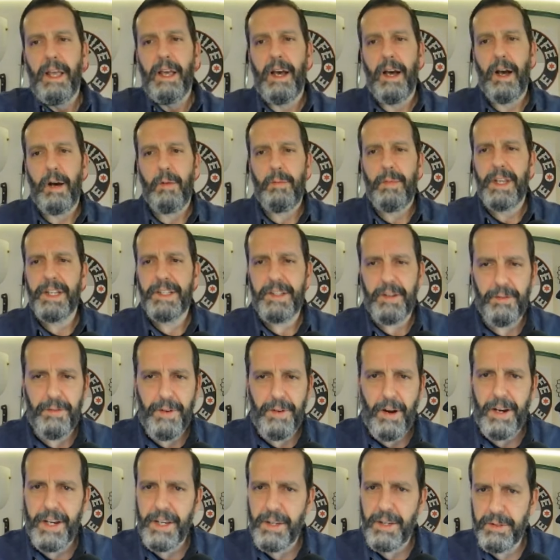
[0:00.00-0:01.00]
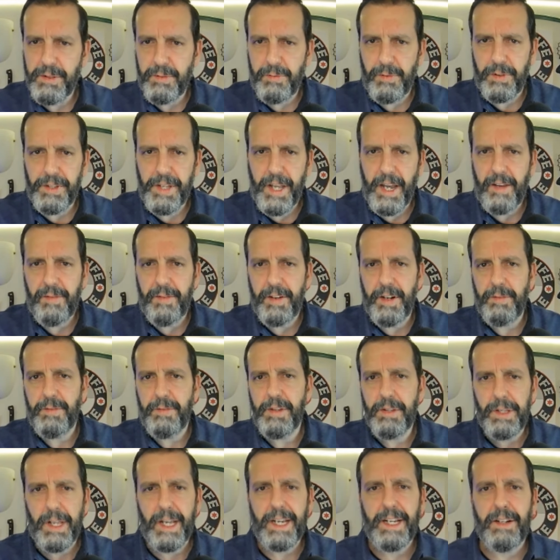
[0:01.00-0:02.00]
Um, it's a very useful knife, and if
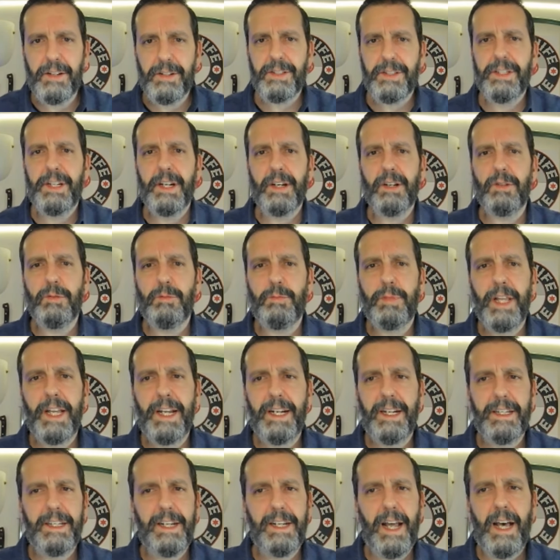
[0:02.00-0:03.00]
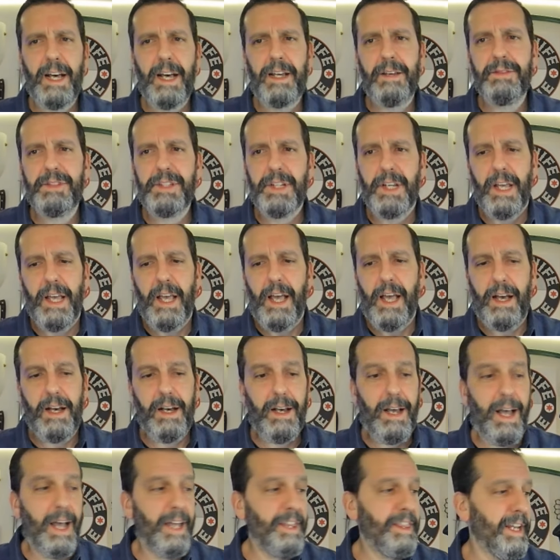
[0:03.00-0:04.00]
you like your single bladed knives,
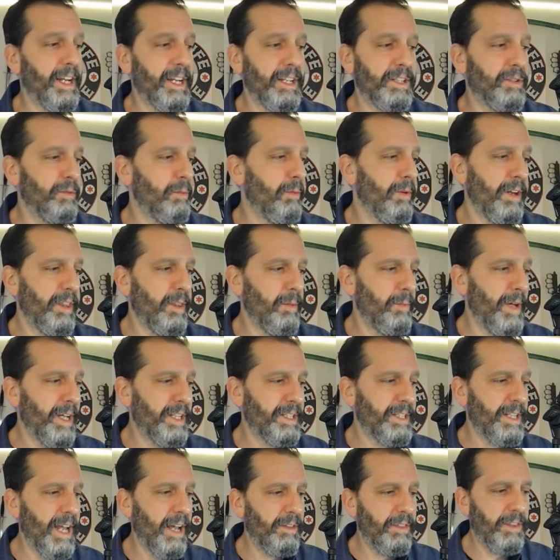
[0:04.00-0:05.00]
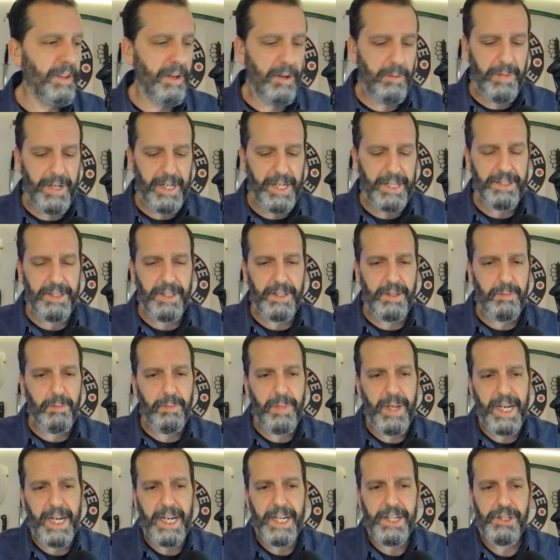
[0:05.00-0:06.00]
uh, I think it's one of the best out there because it's
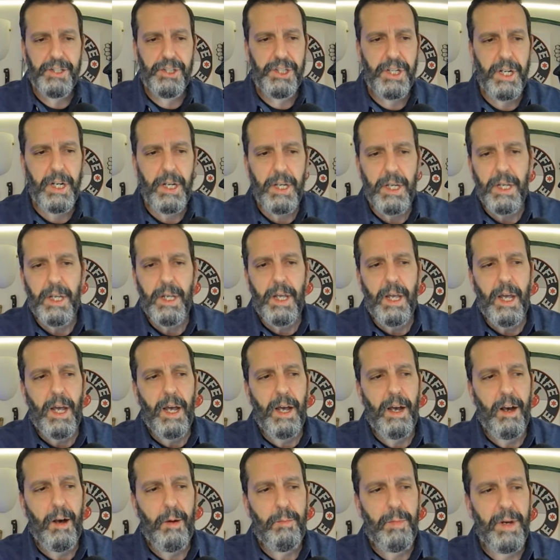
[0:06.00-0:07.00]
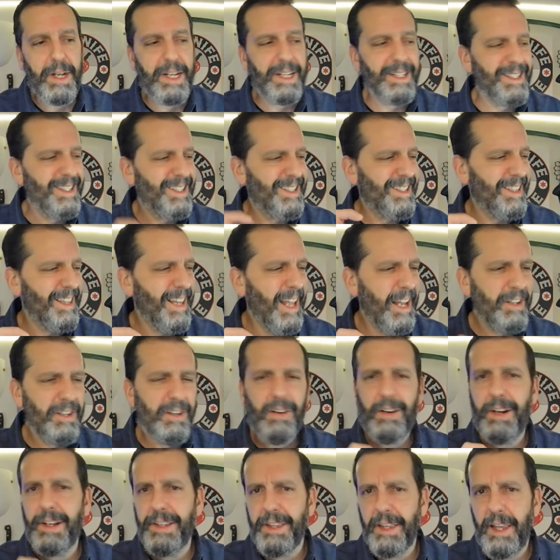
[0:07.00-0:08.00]
biggish, uh, but it's
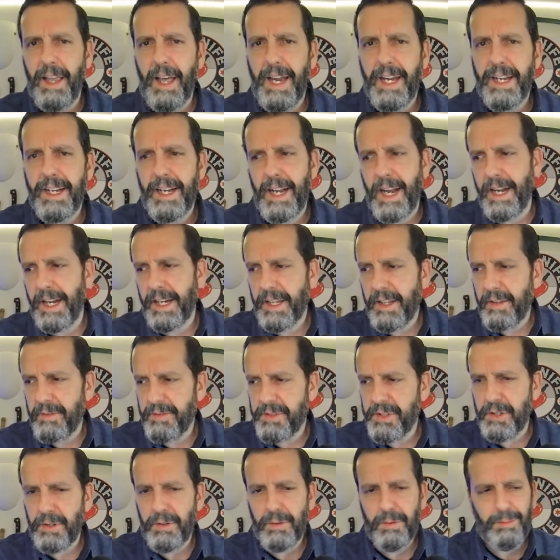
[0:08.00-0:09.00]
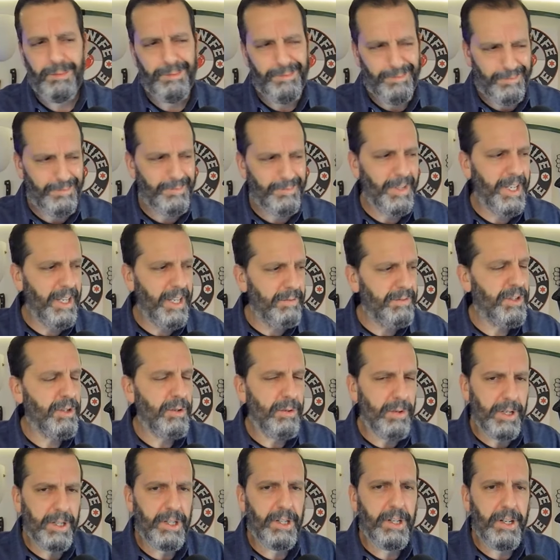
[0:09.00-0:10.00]
slender and light, and it gives you gives
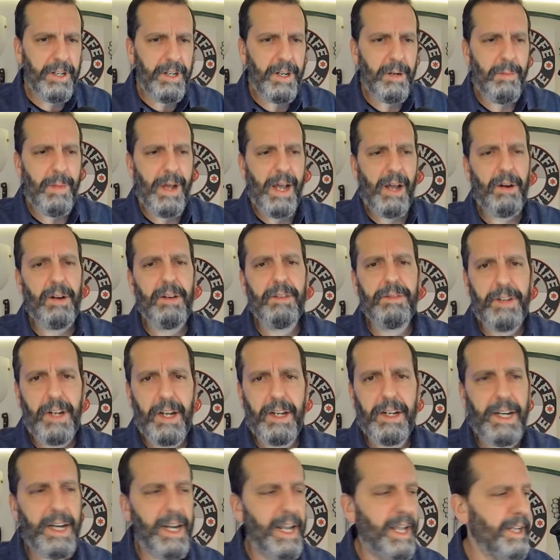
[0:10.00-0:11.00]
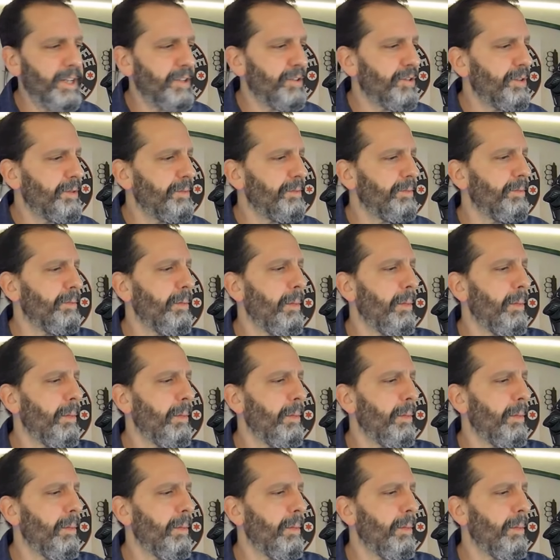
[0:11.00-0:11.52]
you a good amount of cutting edge.